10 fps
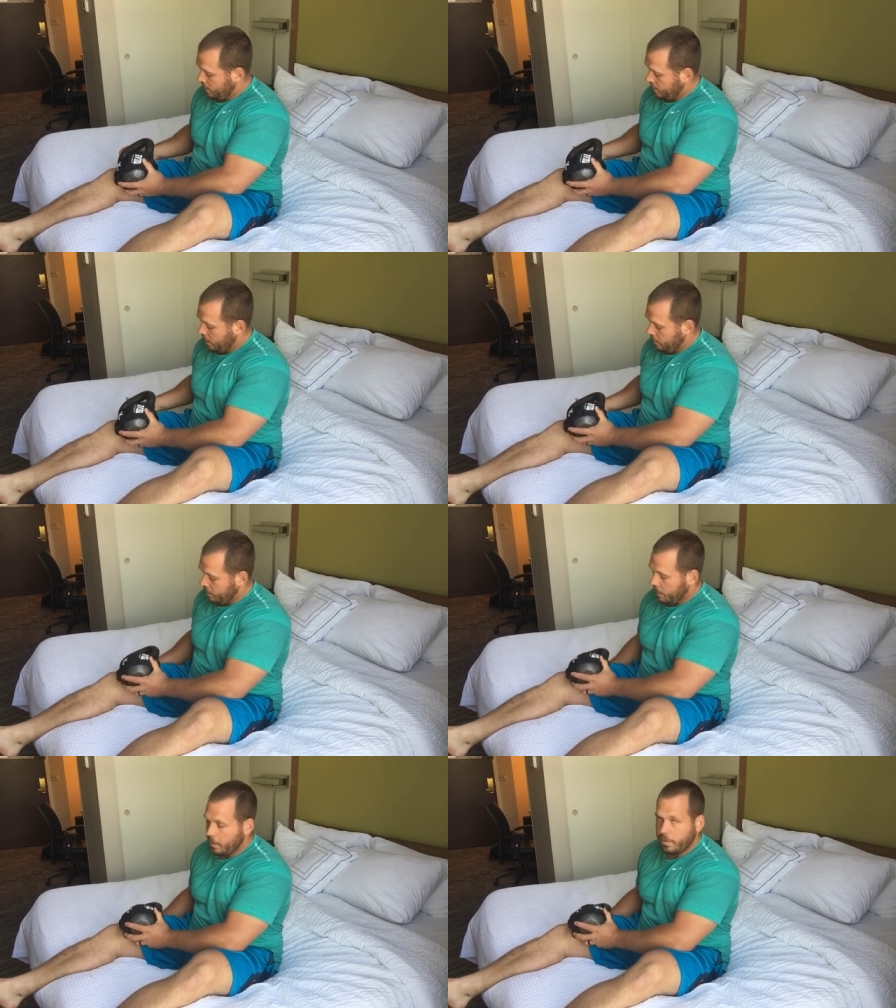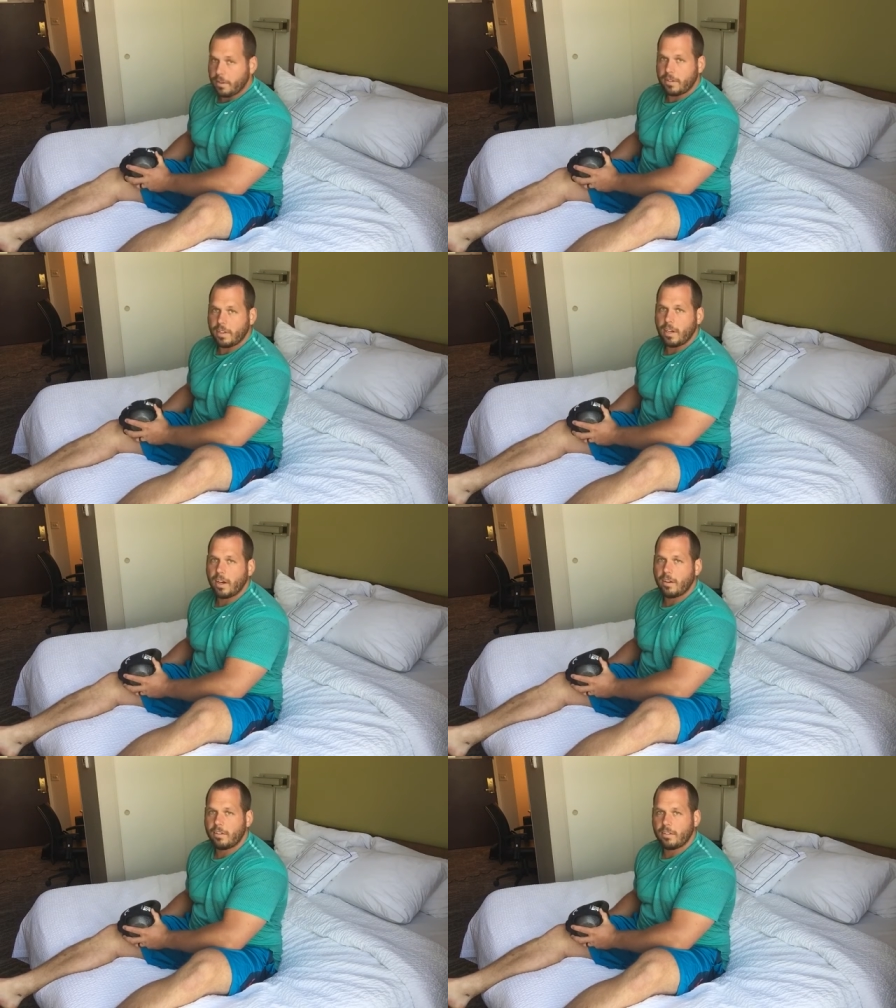So I've just been holding this
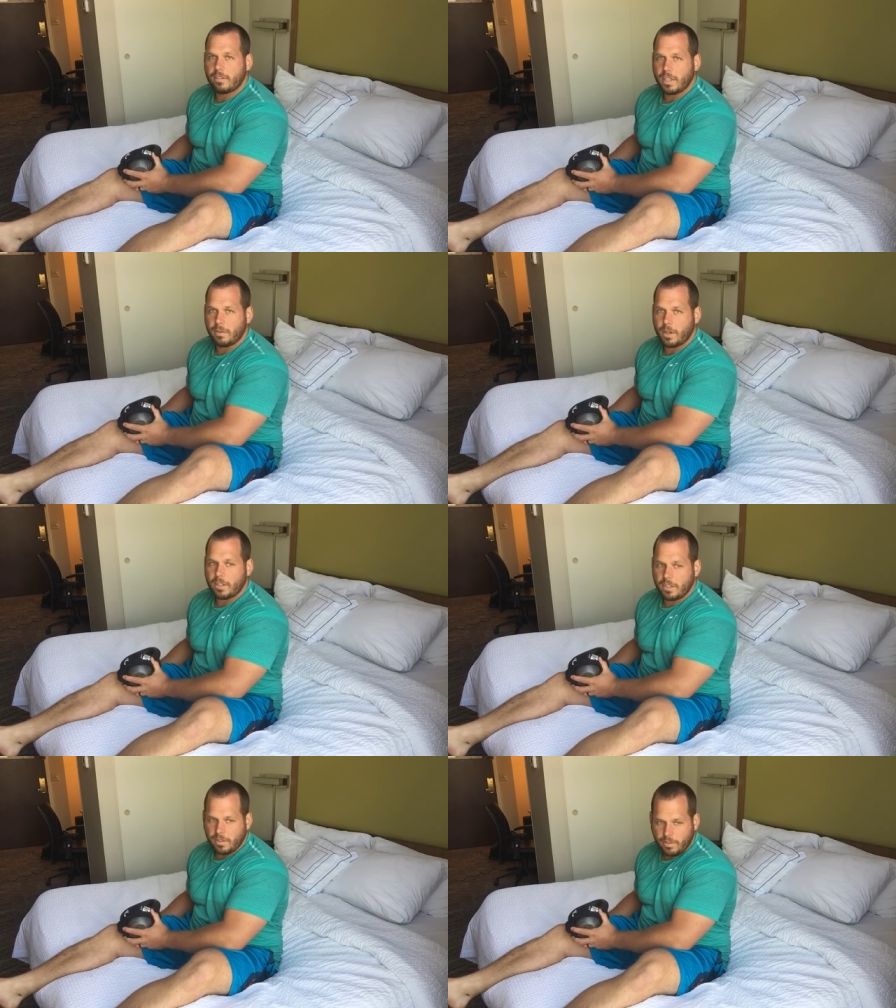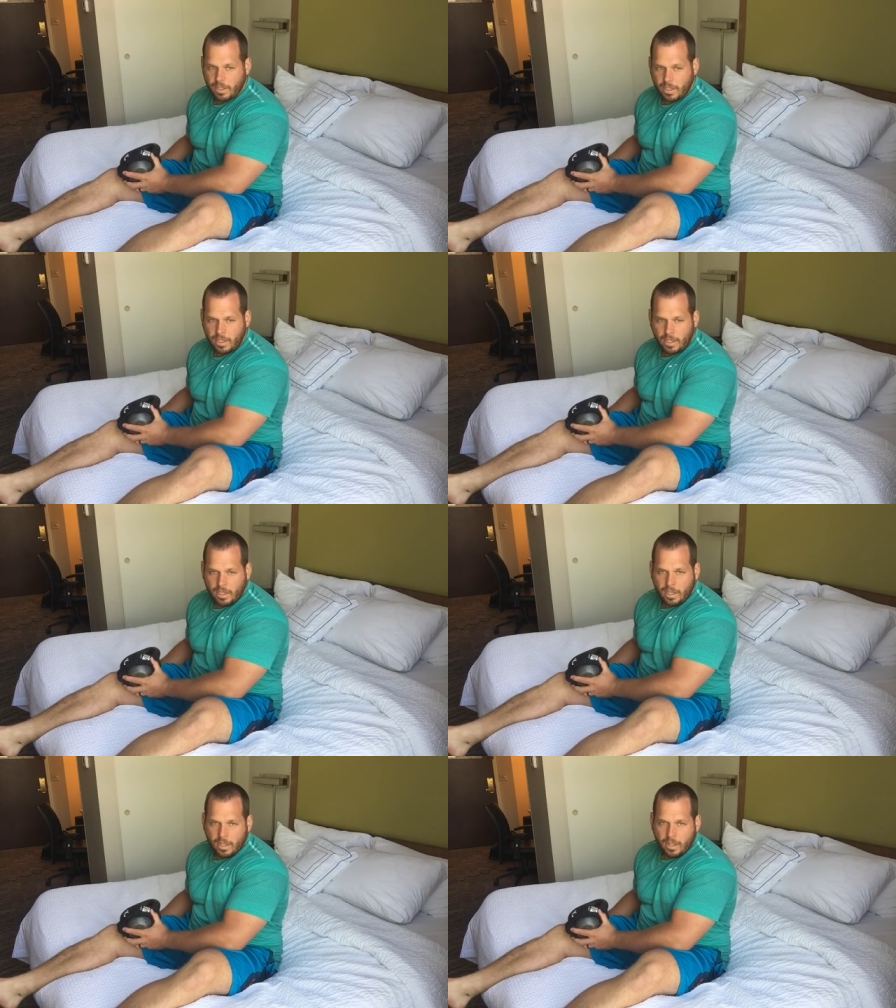here. I just sit and watch TV,
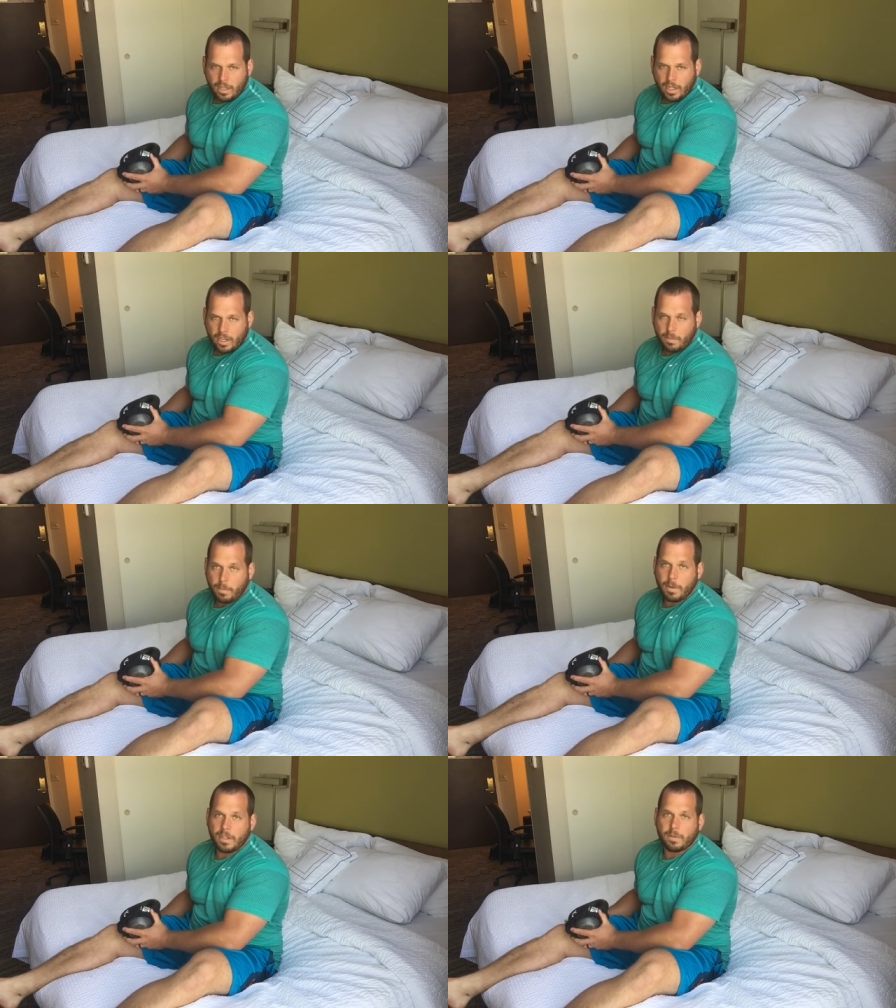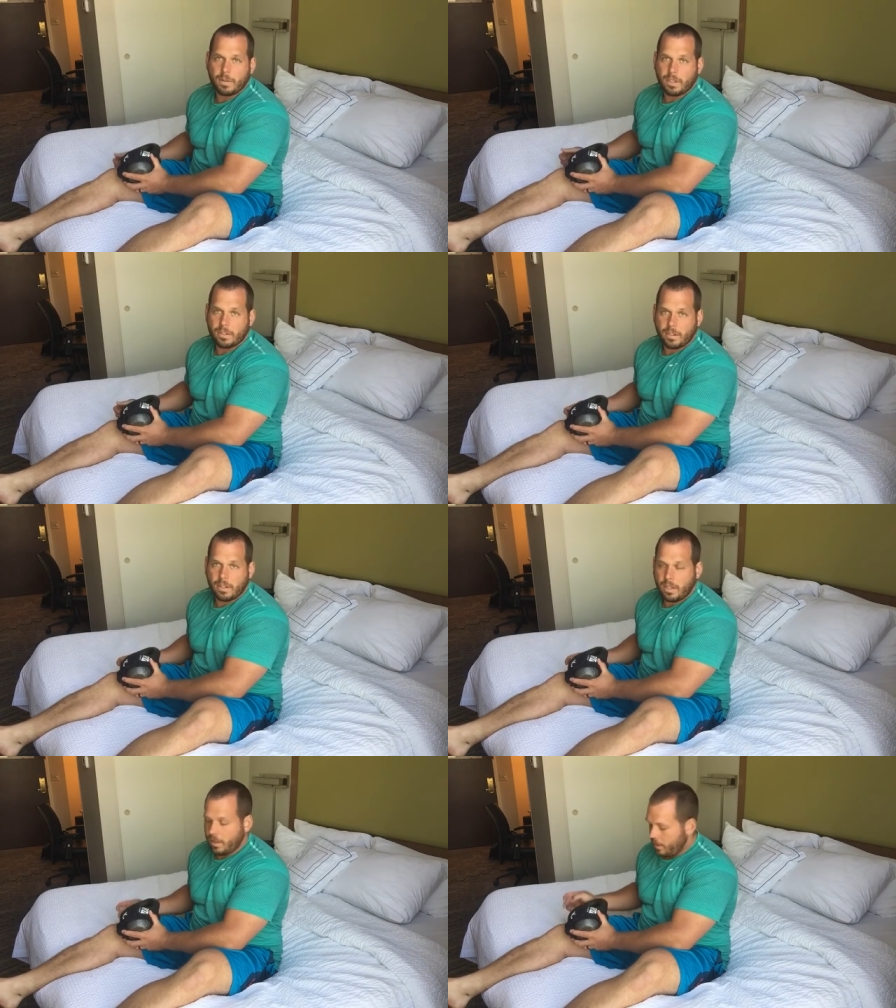get a couple minutes with this
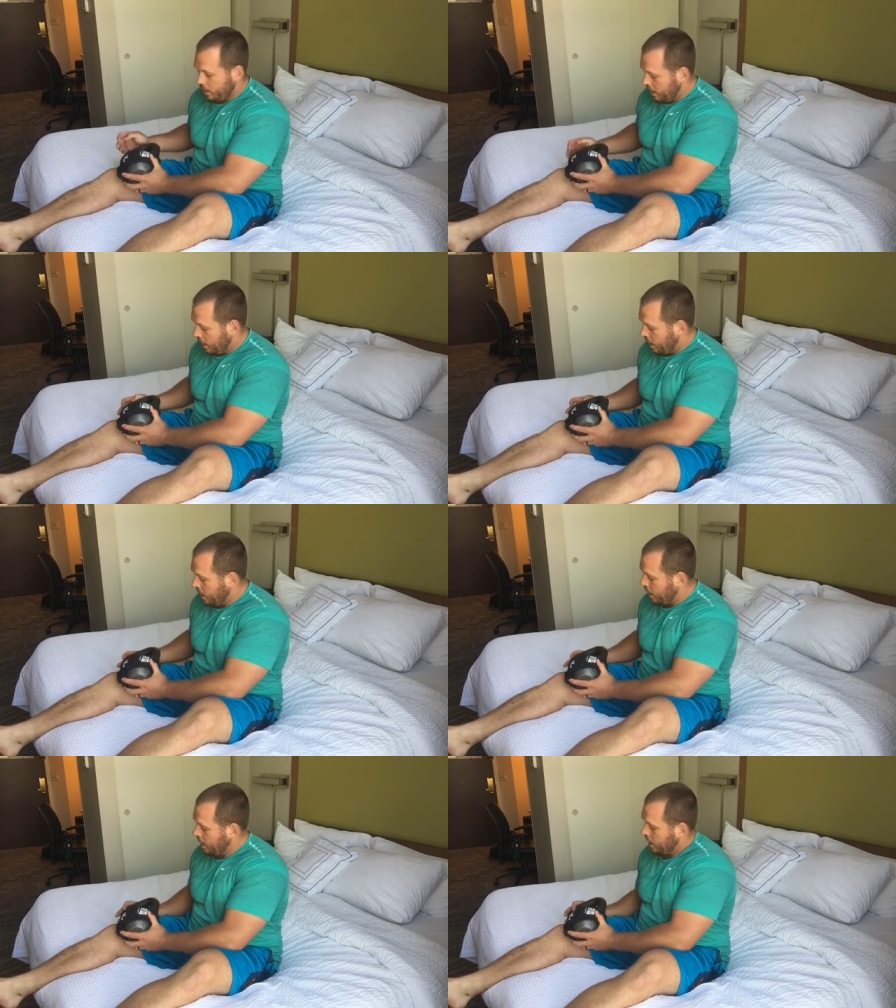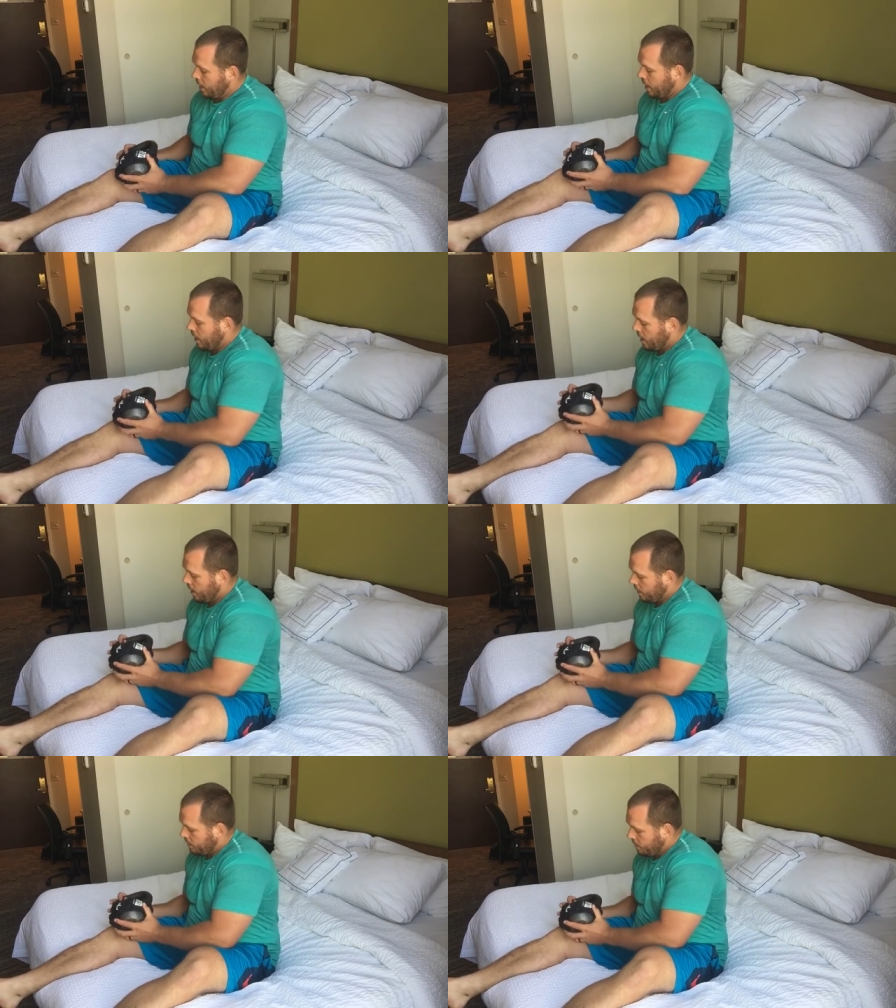on the, on the knee.
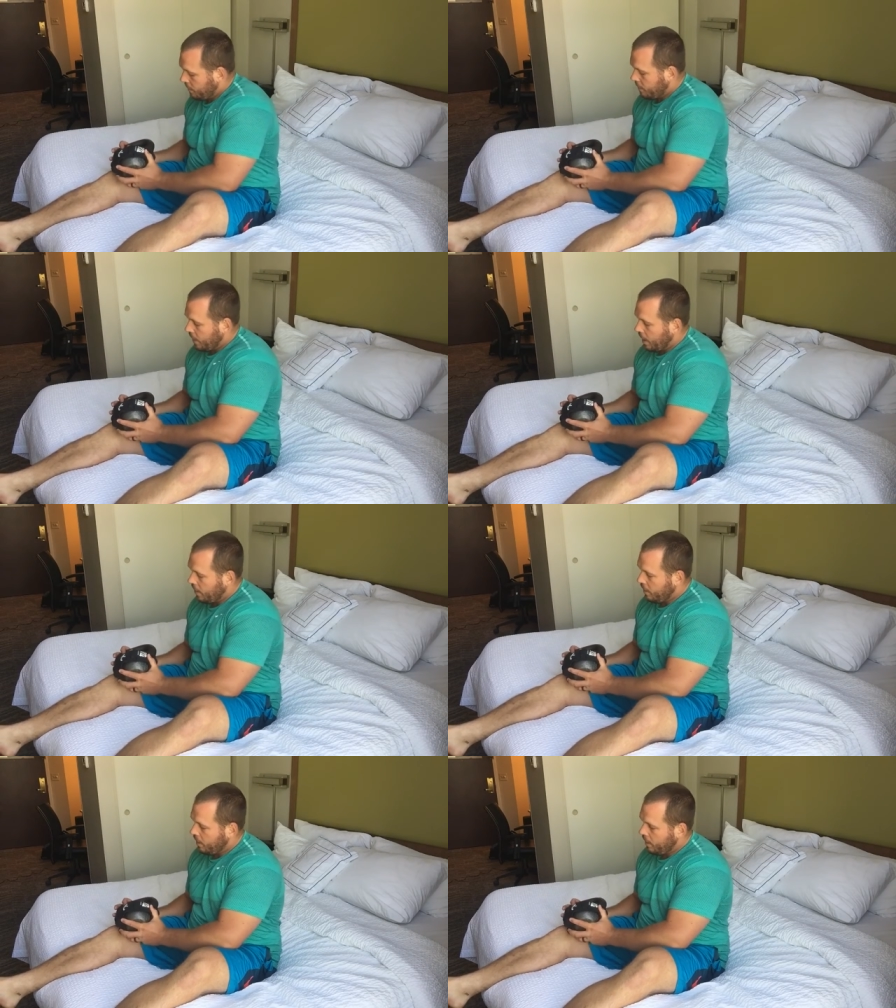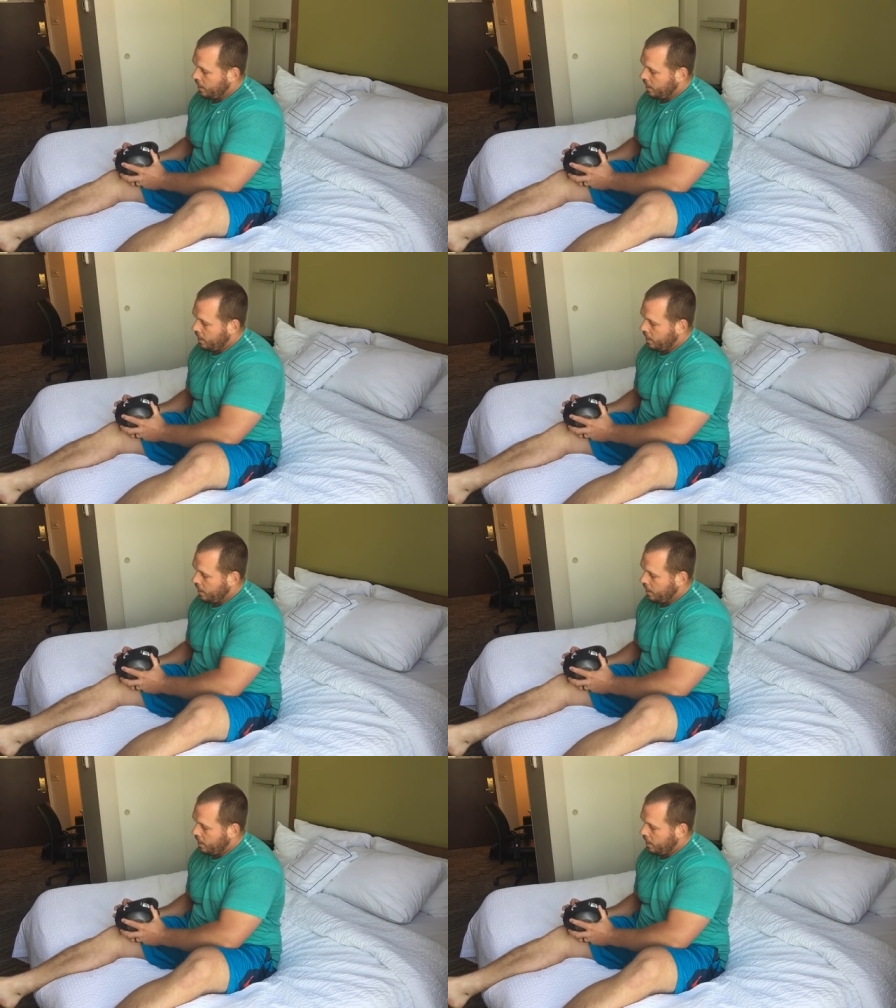Uh, I just move it around.